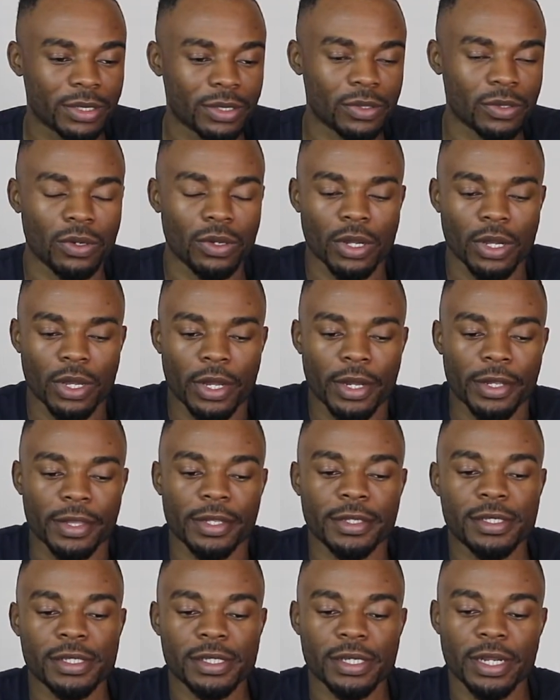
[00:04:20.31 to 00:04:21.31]
So
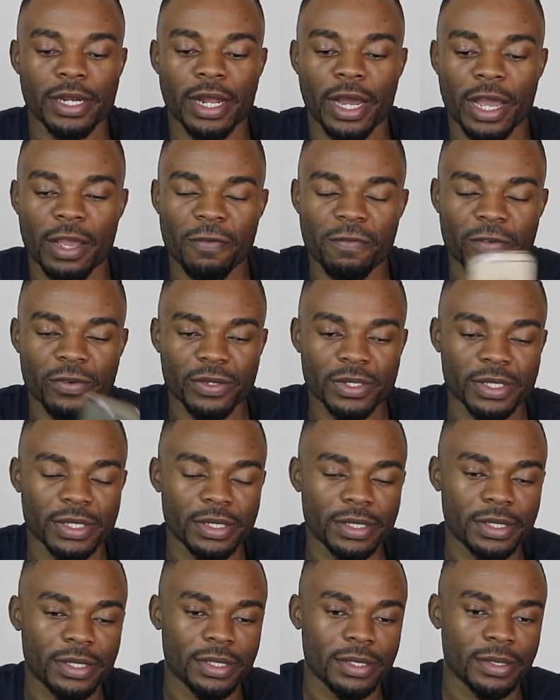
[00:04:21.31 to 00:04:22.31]
this is an iPhone
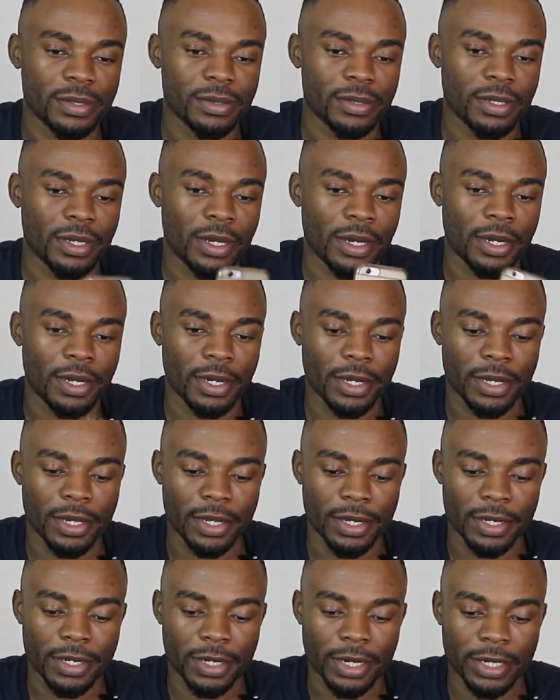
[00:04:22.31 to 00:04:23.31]
6
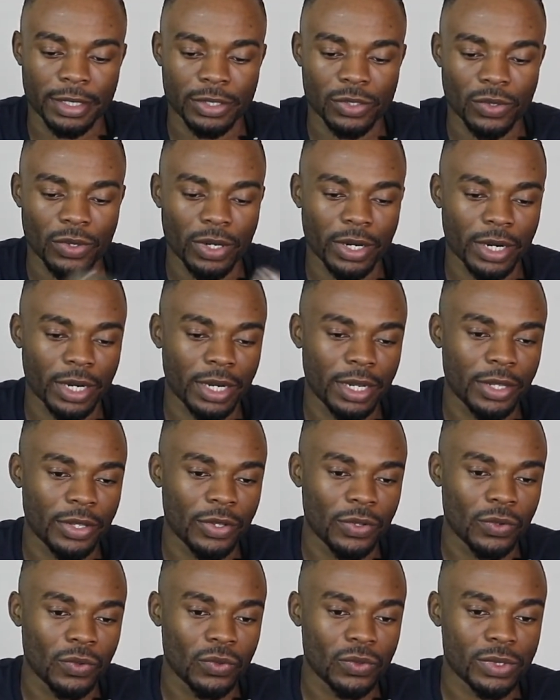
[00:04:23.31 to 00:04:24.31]
and I don't really
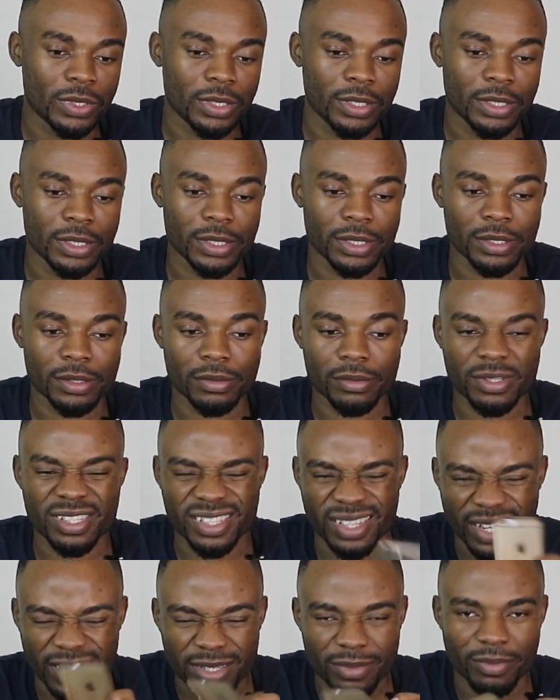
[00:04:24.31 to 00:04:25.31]
use it
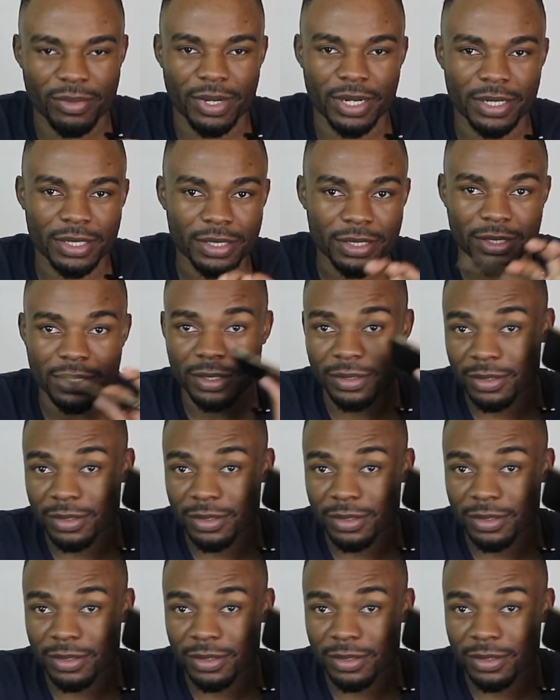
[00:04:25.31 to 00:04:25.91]
that much.